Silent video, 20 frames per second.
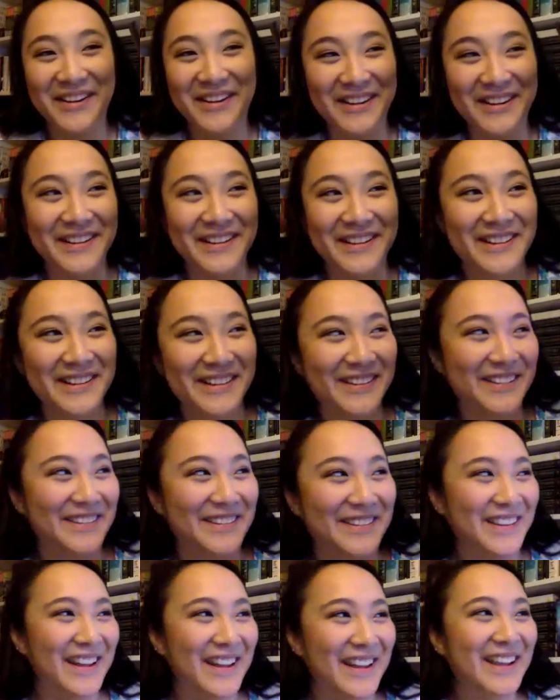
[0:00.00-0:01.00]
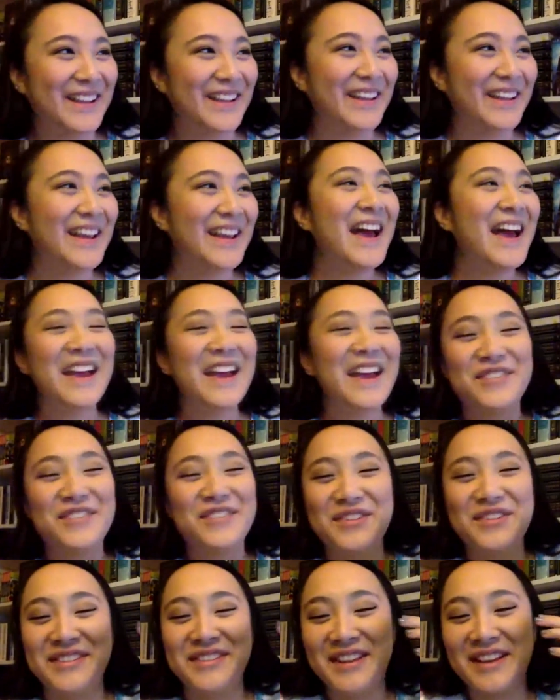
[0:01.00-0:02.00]
unhaul it because I it
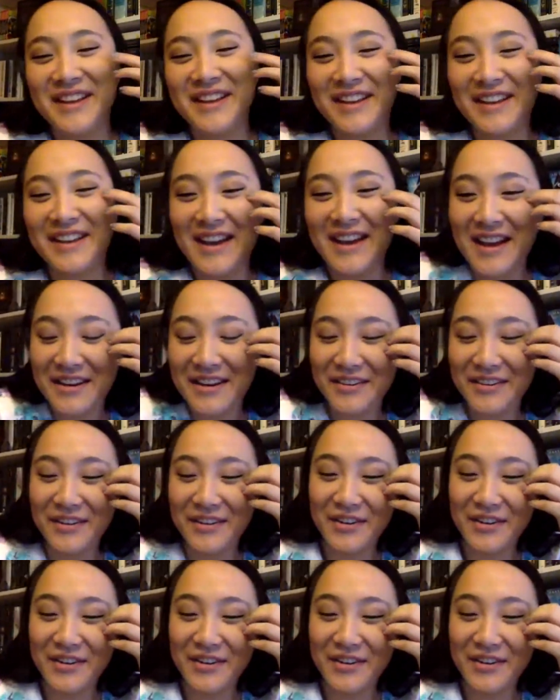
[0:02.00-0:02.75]
just like I don't know,